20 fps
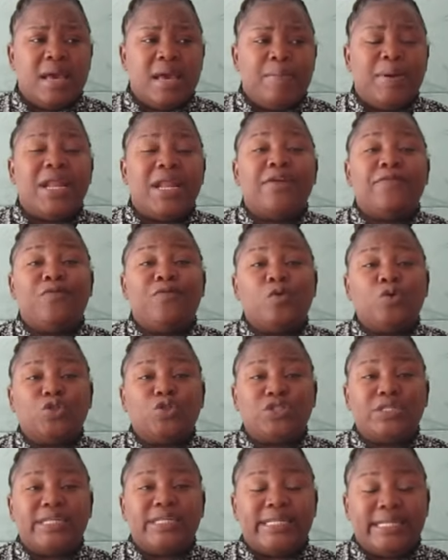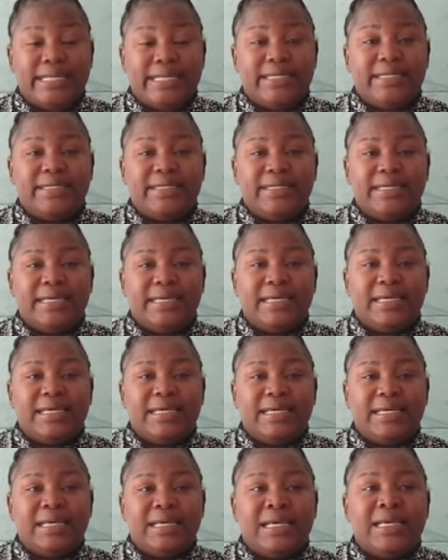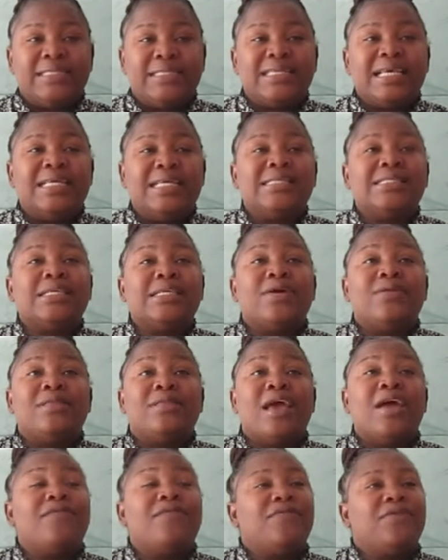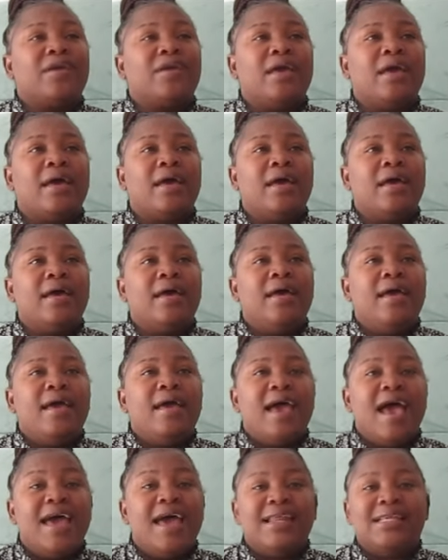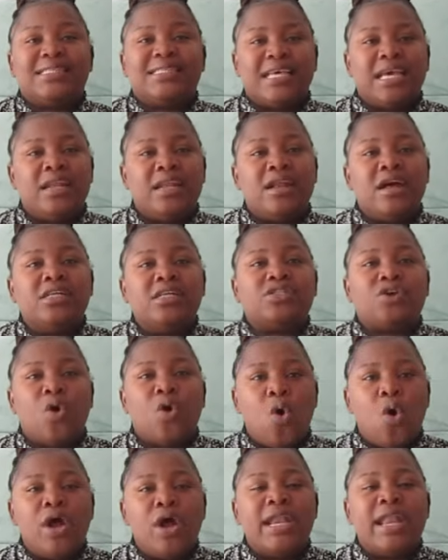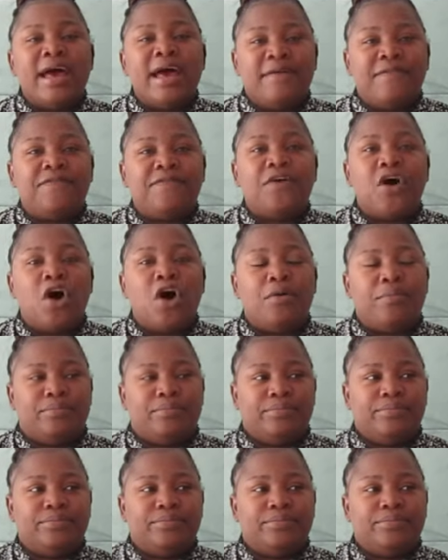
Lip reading: But unfortunately, it's in South Africa and it's on a farm.